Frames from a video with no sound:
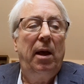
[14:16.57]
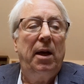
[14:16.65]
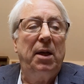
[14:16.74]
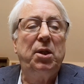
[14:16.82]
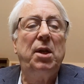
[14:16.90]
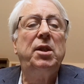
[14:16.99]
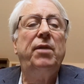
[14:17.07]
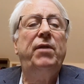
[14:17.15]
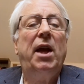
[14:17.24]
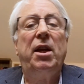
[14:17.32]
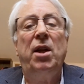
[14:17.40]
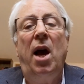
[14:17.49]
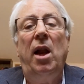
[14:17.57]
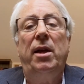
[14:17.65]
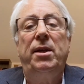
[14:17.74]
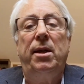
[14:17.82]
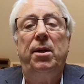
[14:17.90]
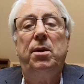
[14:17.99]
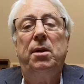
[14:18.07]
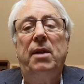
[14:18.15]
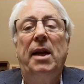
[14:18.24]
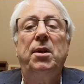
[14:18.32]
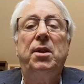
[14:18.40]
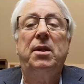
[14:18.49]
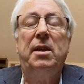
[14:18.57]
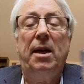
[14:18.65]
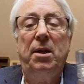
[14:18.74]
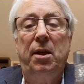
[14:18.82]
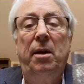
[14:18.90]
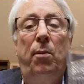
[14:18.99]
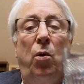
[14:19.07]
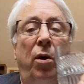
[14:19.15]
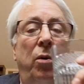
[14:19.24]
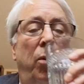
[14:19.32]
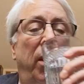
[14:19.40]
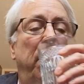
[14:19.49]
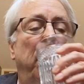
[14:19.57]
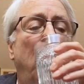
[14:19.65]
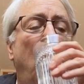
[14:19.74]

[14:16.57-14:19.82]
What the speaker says: Assistive technologies, that's an important one.